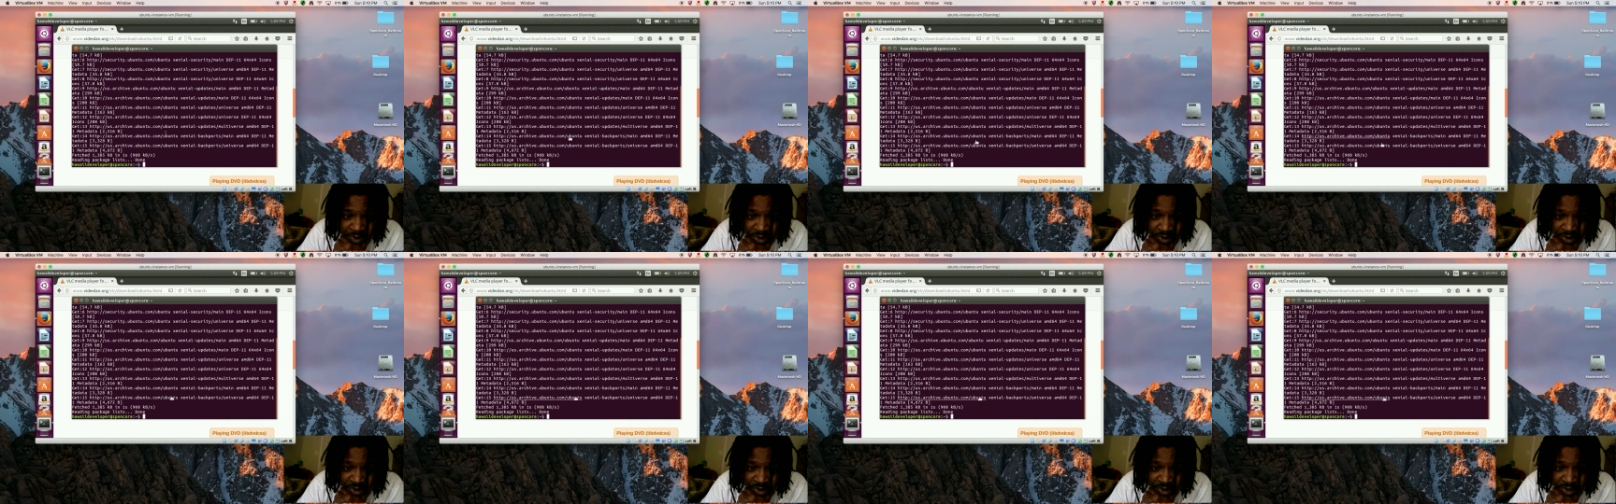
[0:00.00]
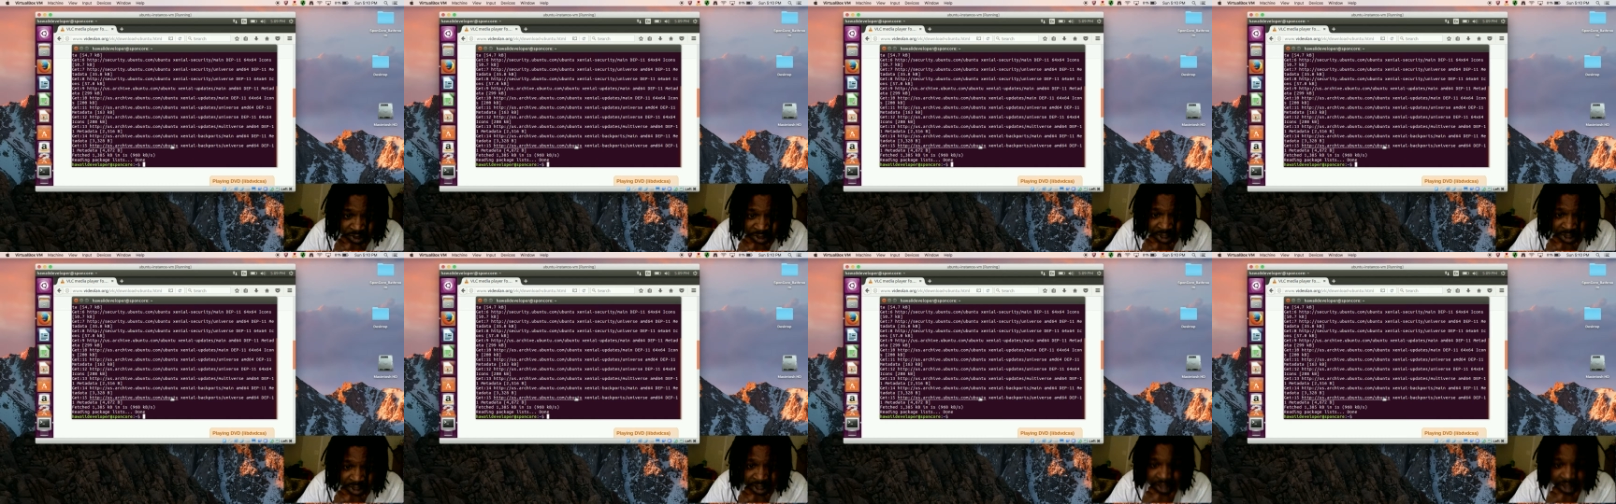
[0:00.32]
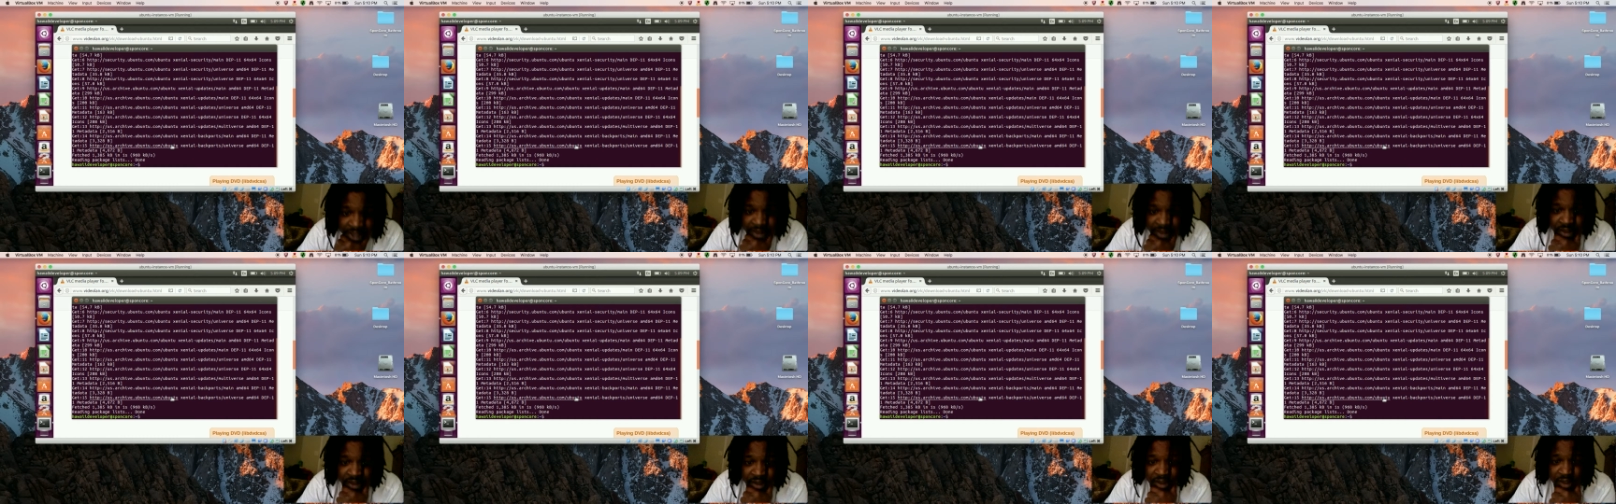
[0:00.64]
at that.
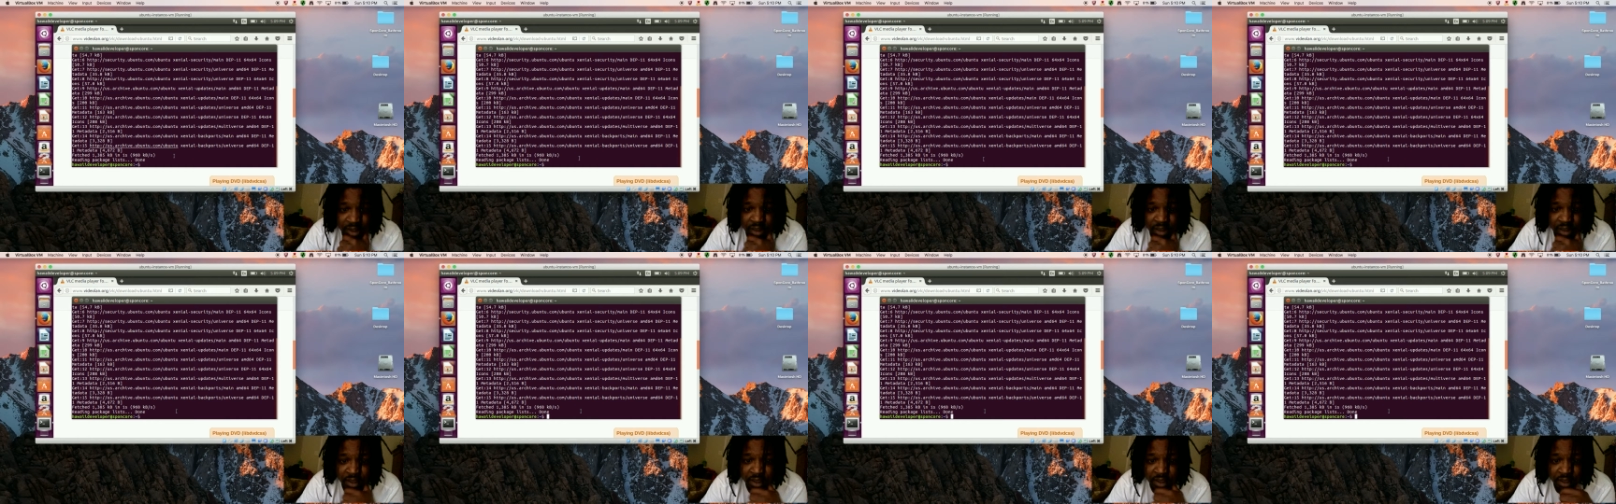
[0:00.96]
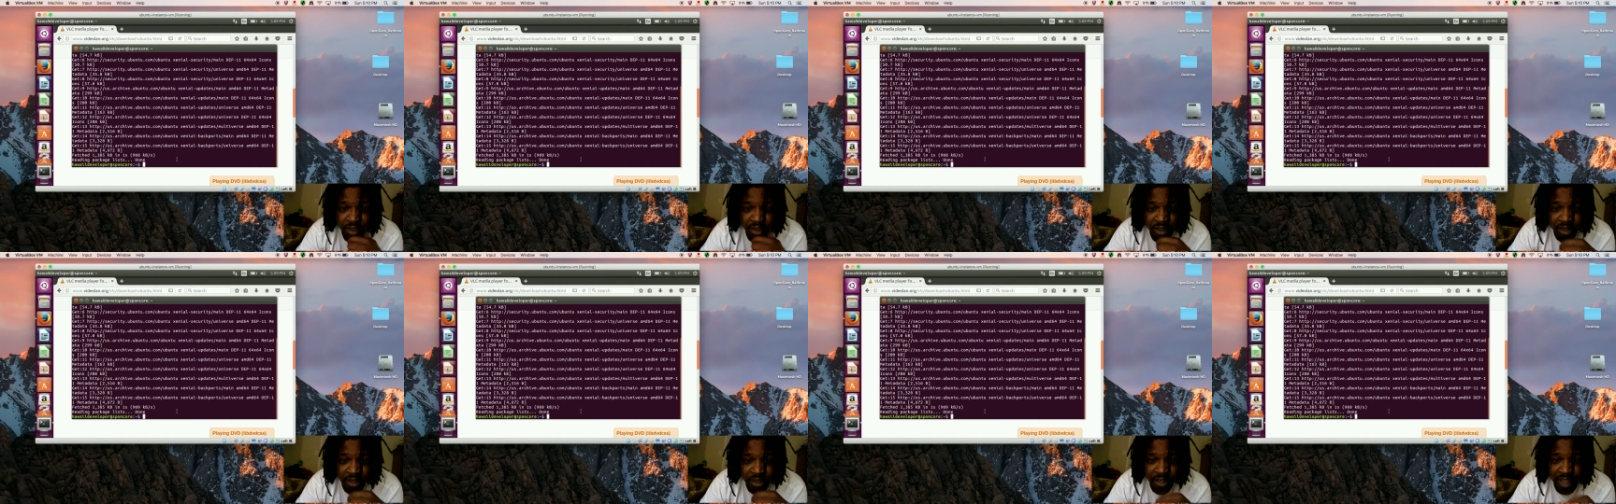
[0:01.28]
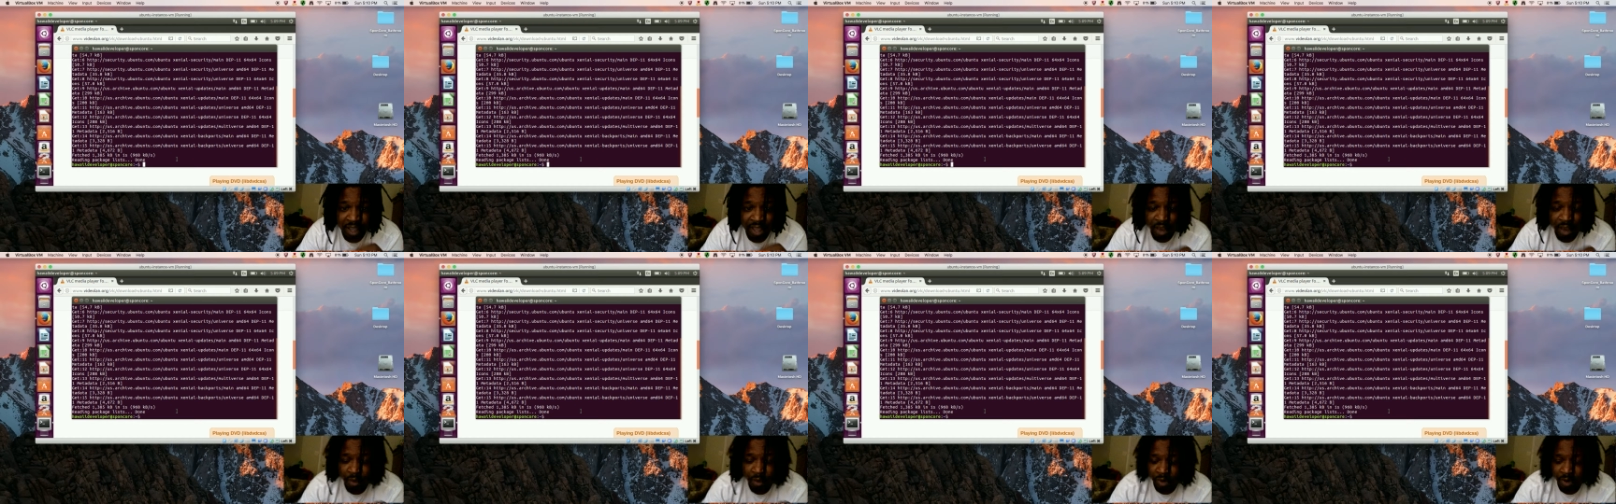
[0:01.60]
Now
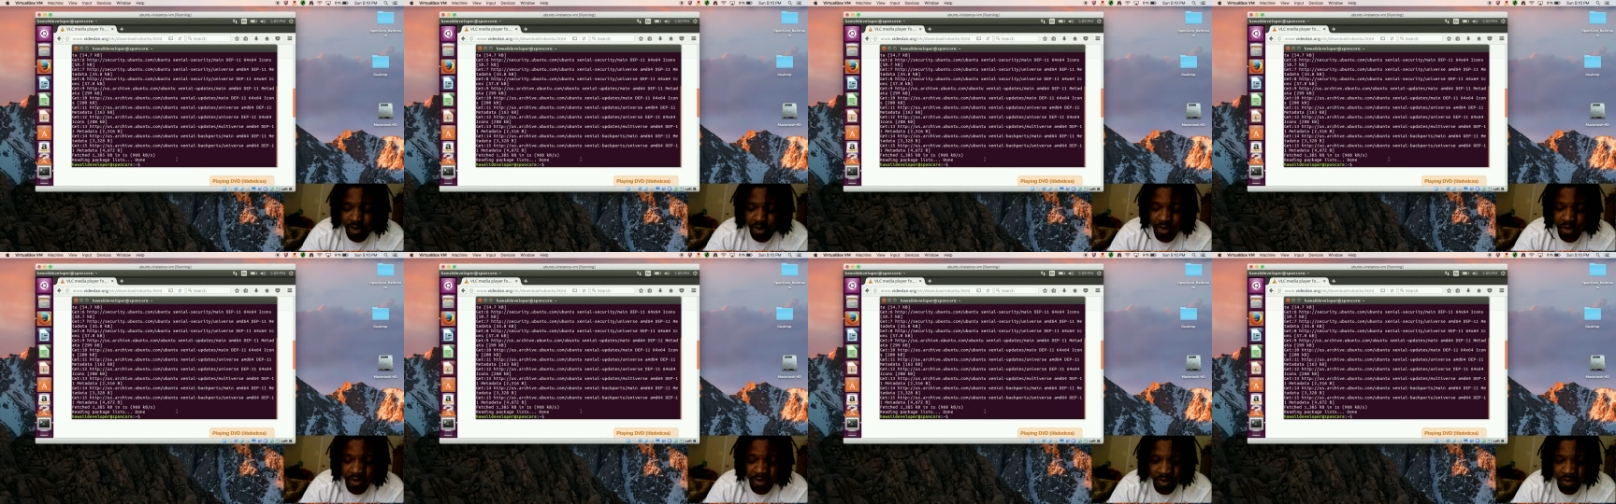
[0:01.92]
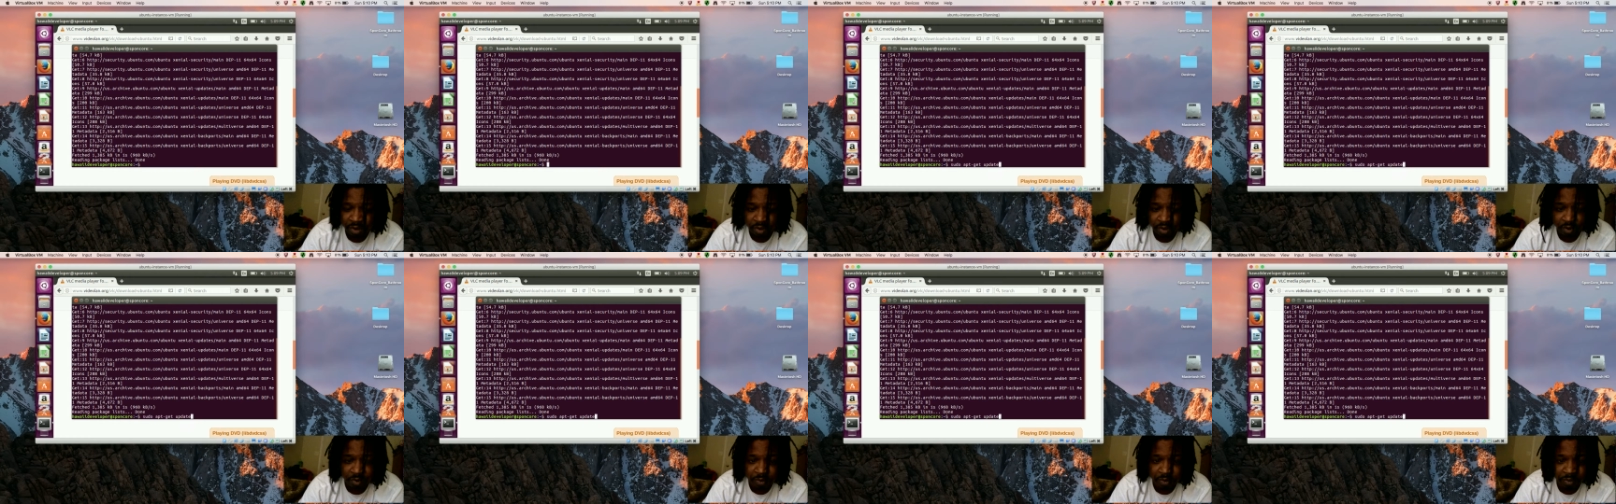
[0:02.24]
we're gonna do.